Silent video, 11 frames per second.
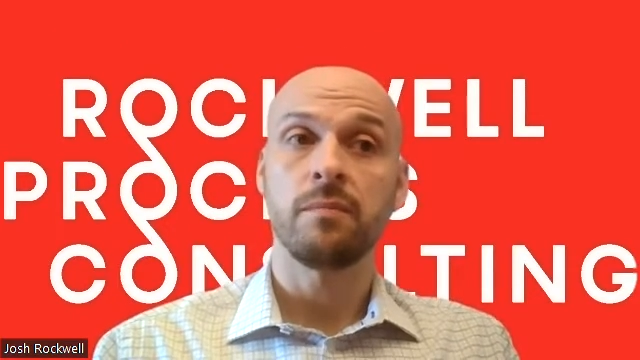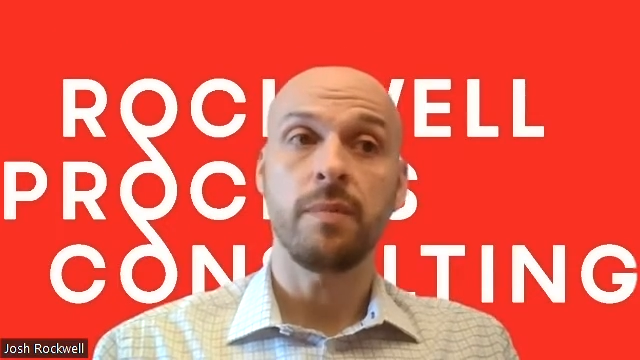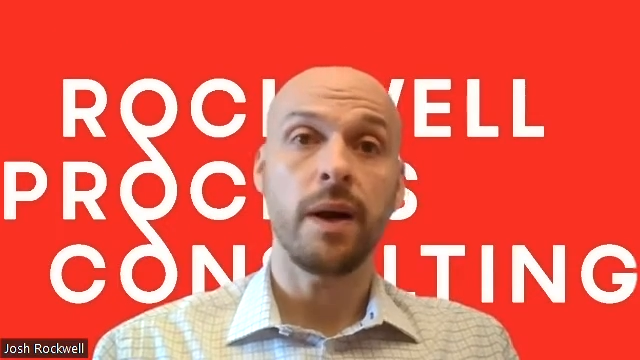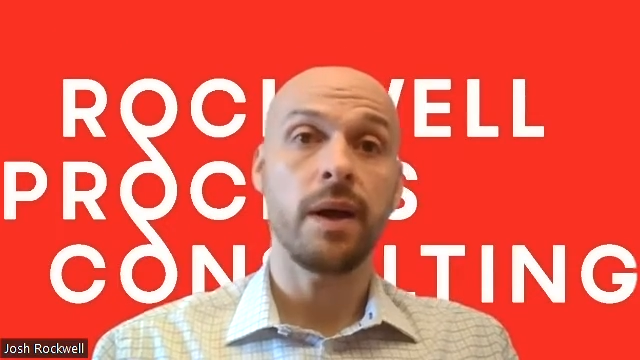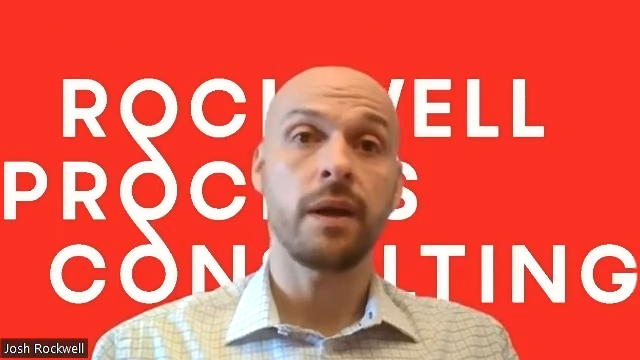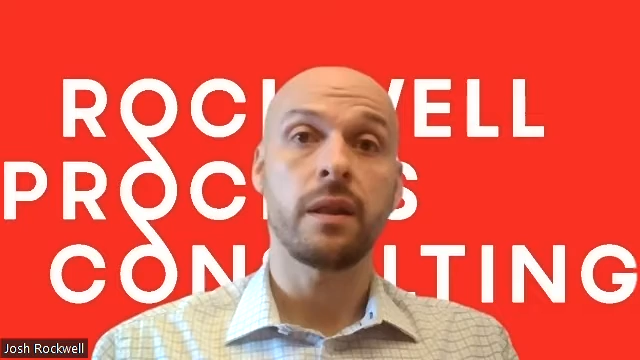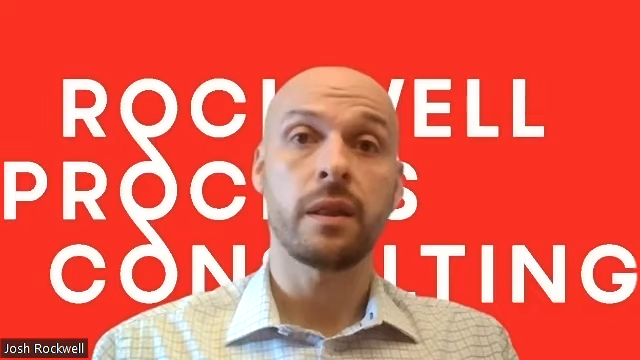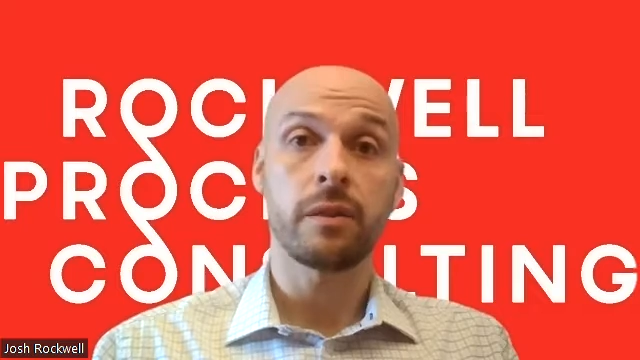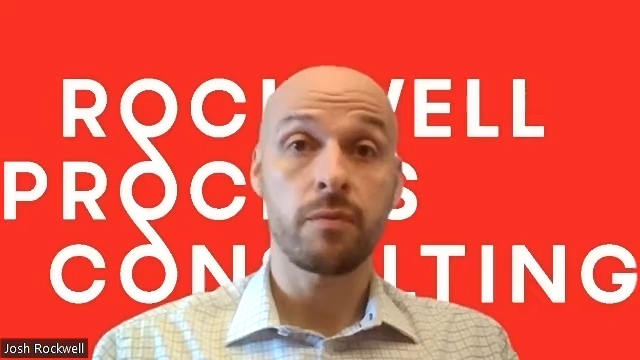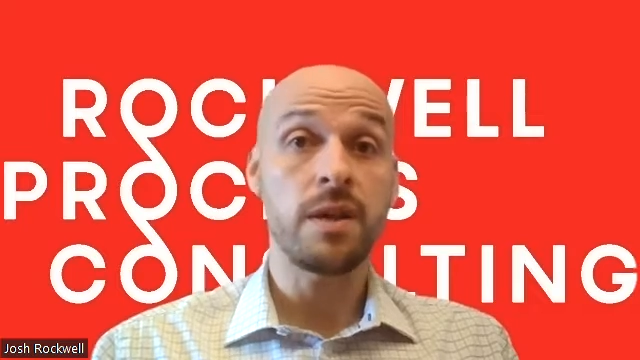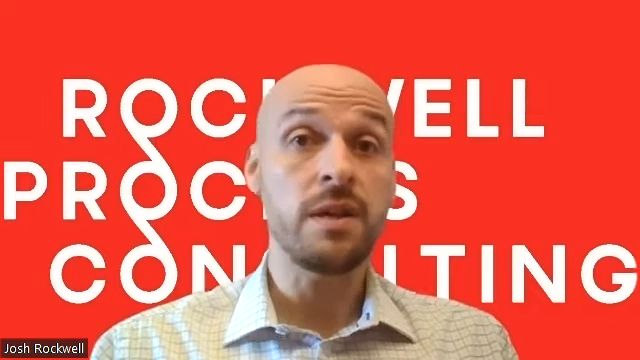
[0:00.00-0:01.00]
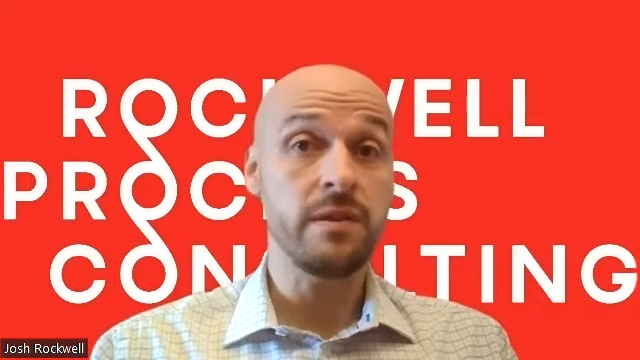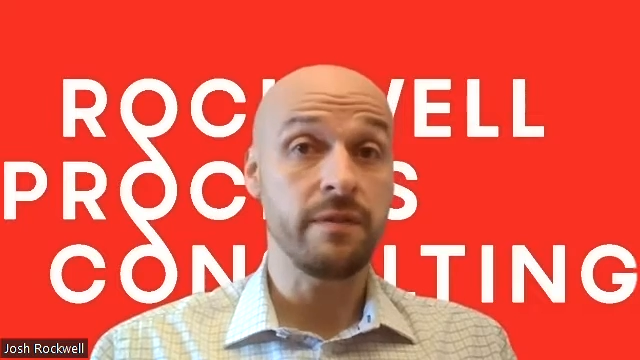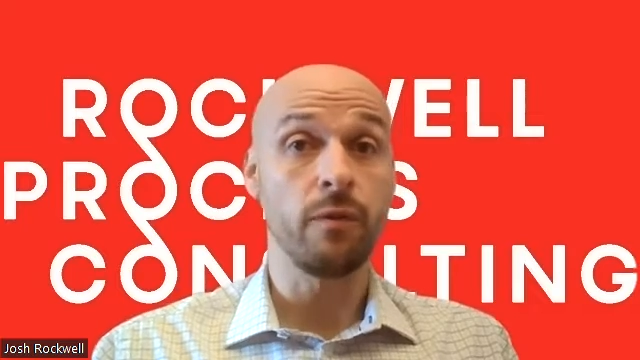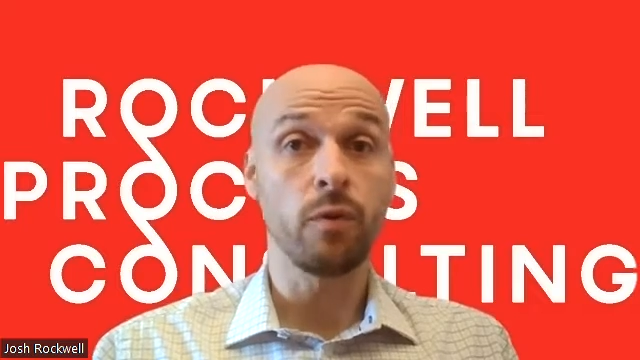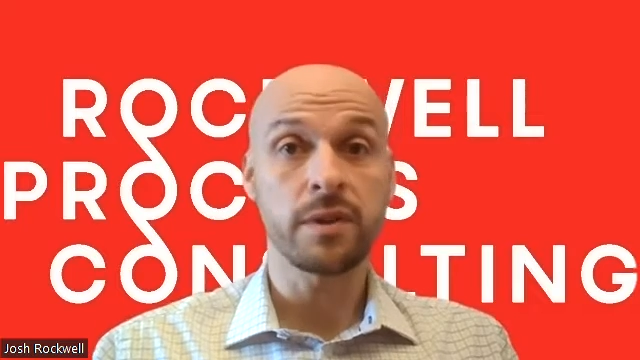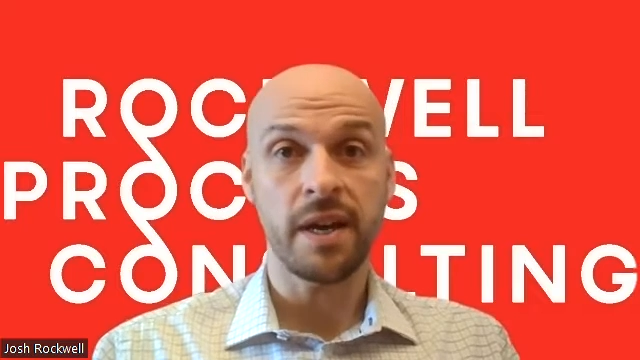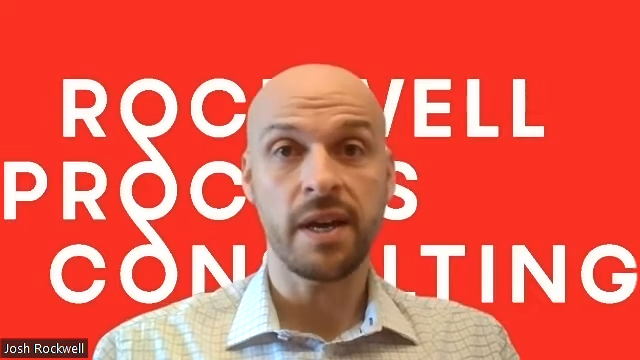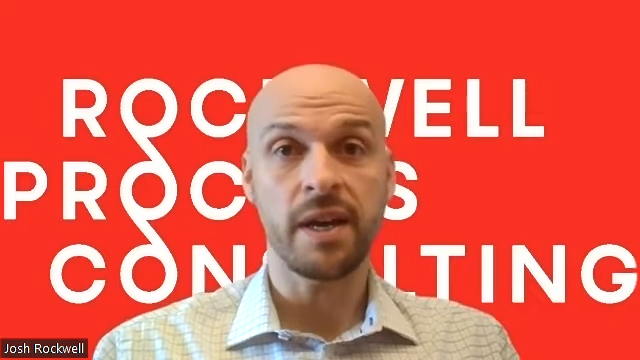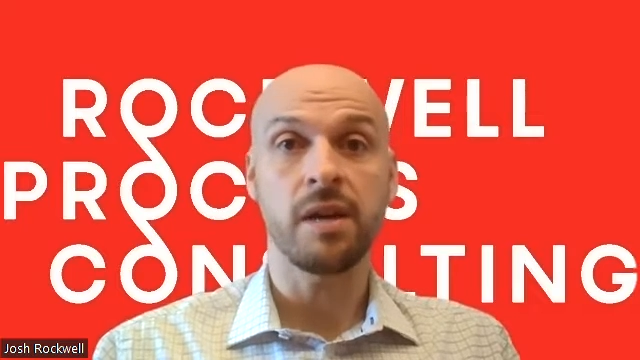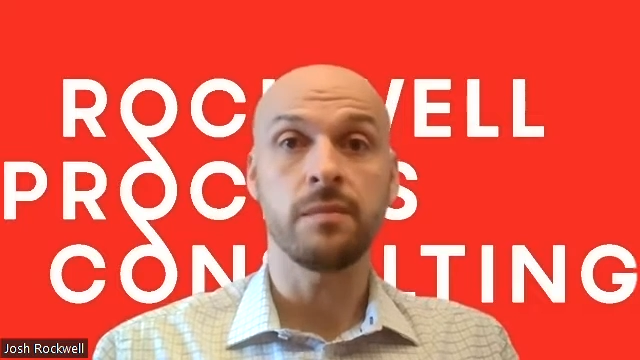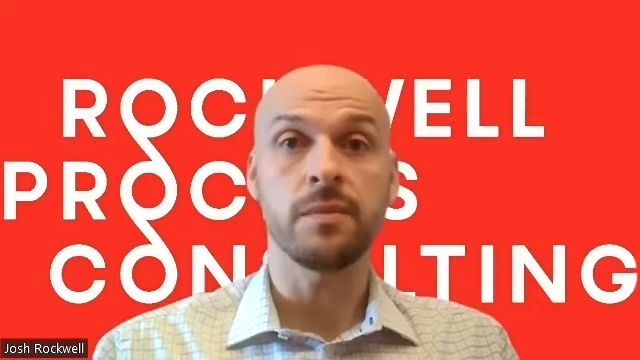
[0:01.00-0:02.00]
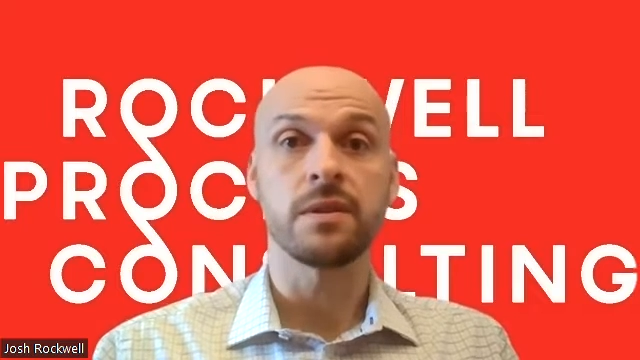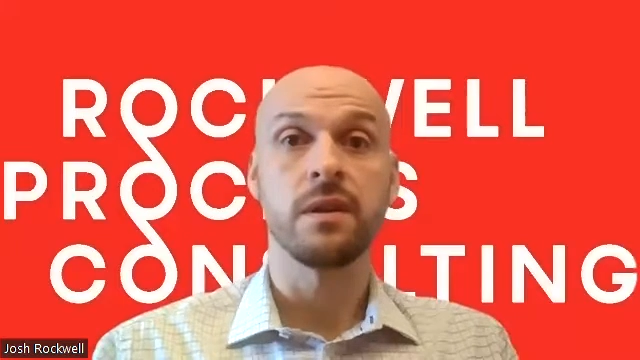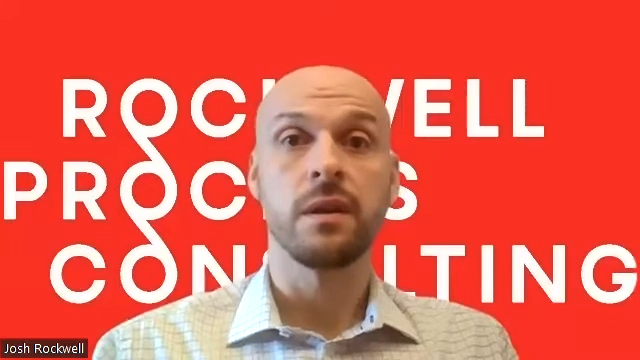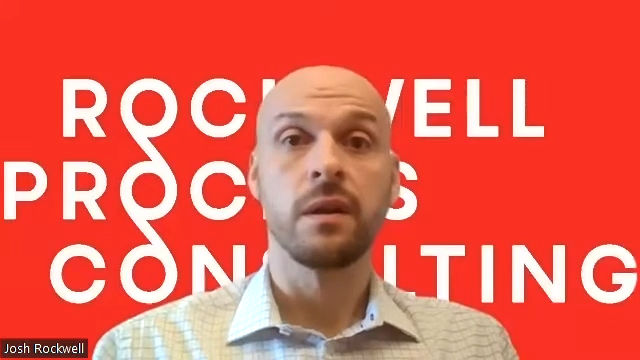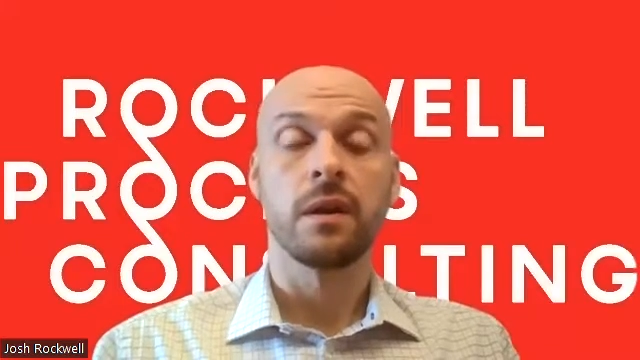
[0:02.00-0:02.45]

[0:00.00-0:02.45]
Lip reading: by 3 to 4 times